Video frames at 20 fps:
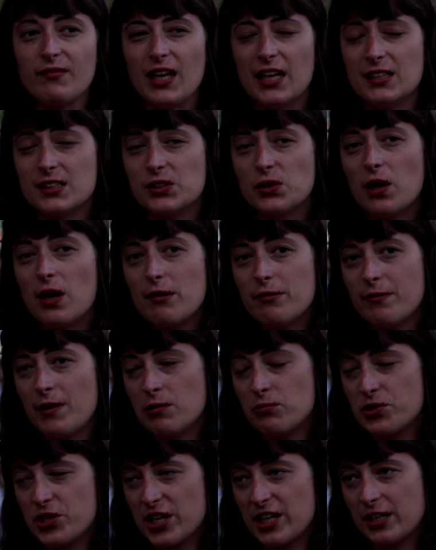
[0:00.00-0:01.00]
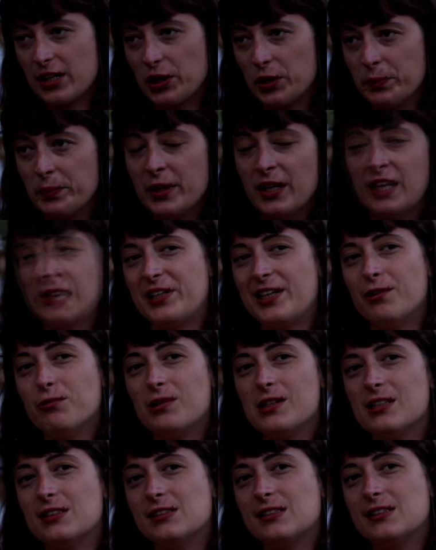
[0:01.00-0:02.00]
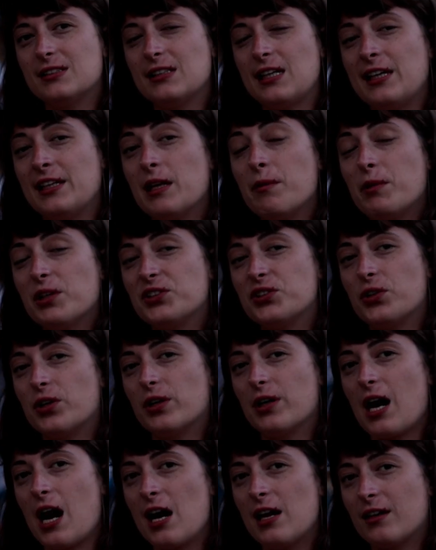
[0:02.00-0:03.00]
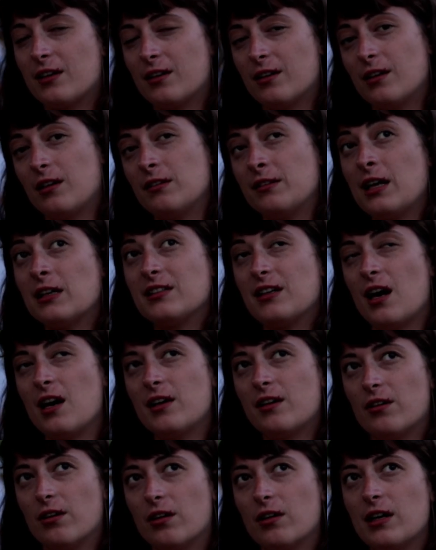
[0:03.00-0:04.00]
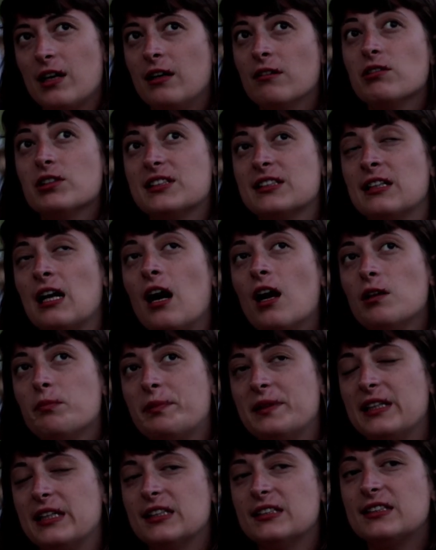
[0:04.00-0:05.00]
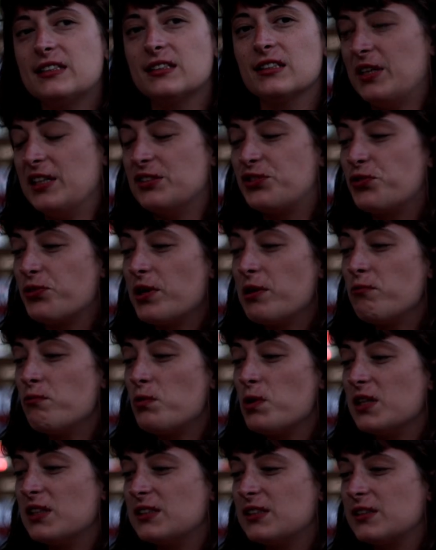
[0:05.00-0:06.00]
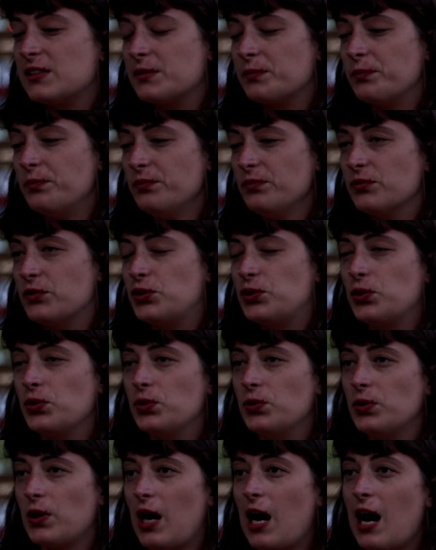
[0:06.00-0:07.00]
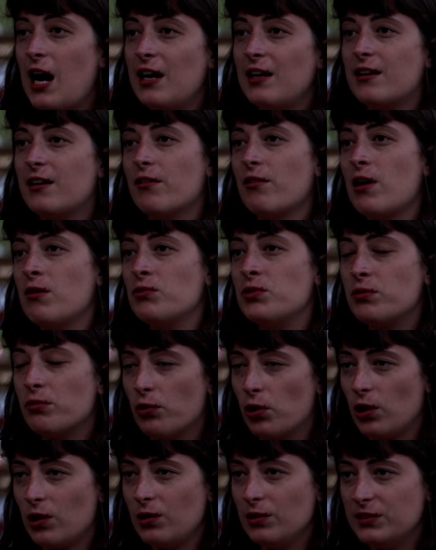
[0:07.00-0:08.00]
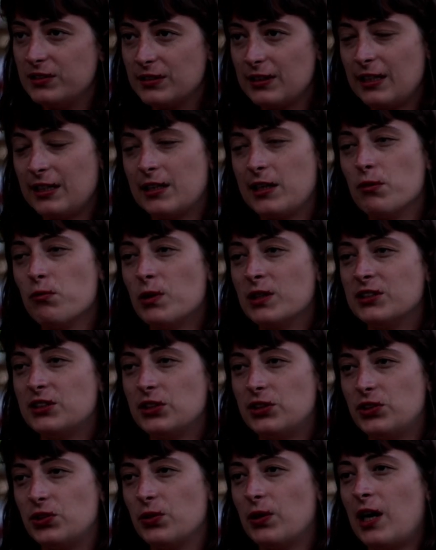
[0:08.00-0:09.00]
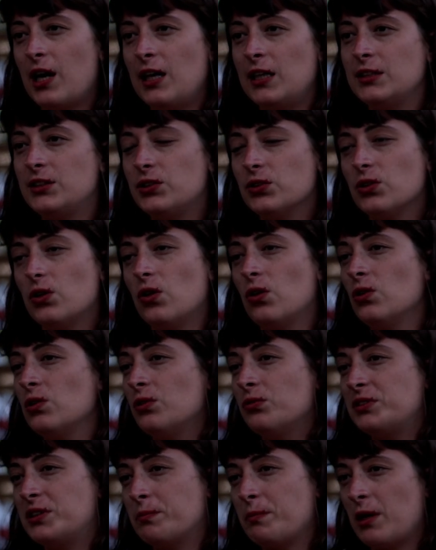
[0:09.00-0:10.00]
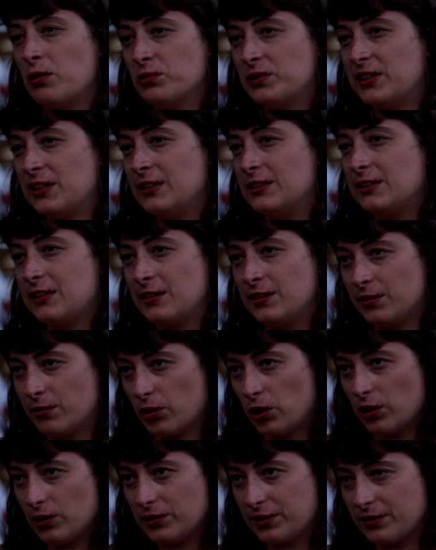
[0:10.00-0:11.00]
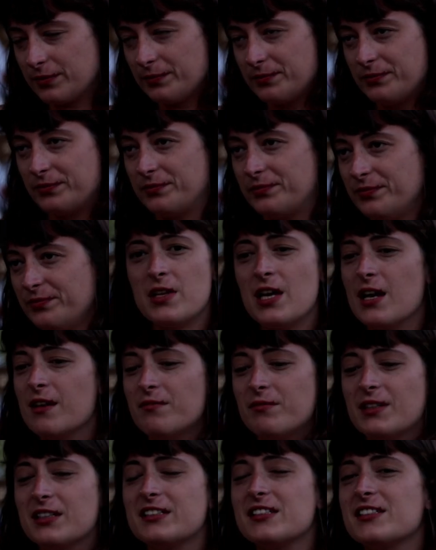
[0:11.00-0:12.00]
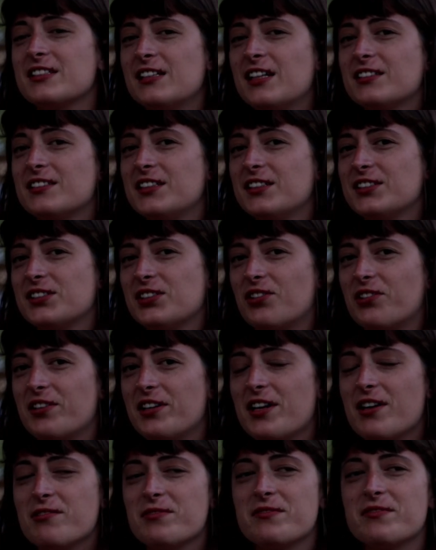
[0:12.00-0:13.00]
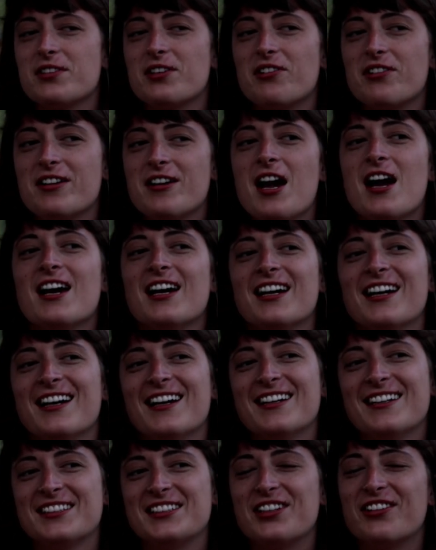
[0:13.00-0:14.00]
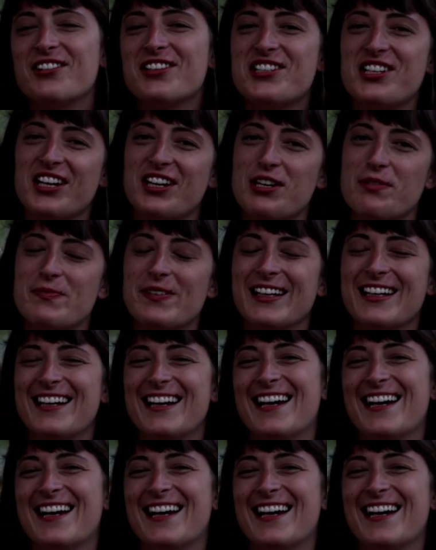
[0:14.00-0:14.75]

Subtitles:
And so I found Jacob. He was an amateur hiker, not hiker, he was an alpinist. His dream was to hike around the world, and he wanted to hike to all of the mountains in the world. Yeah, this is not his story now, sorry. Sorry, Jacob.